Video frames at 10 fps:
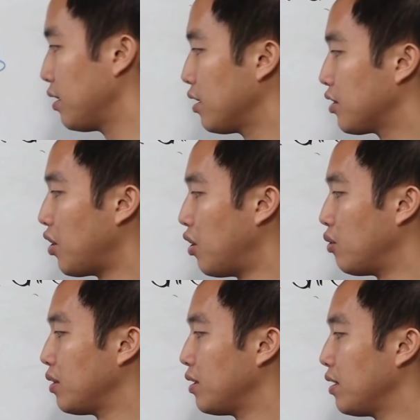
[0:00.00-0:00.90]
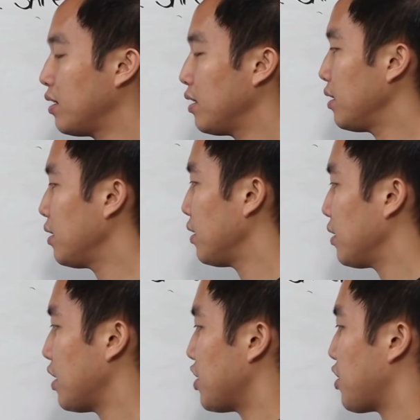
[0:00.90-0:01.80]
So
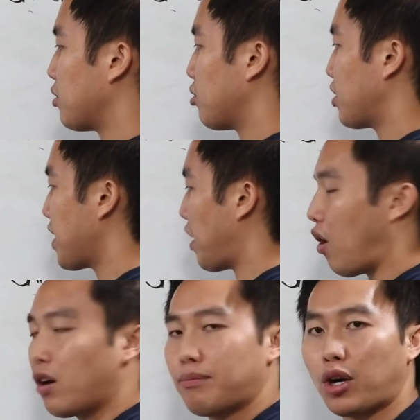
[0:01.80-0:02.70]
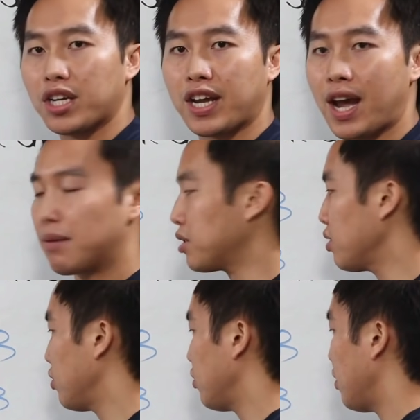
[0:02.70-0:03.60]
this is going to take our market cap
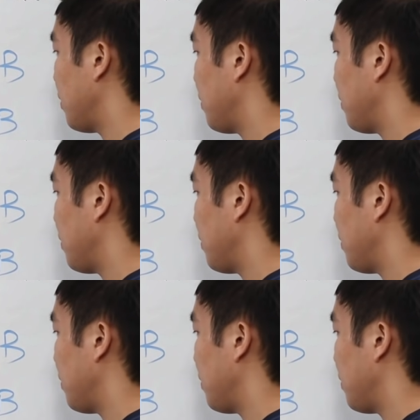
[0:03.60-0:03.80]
to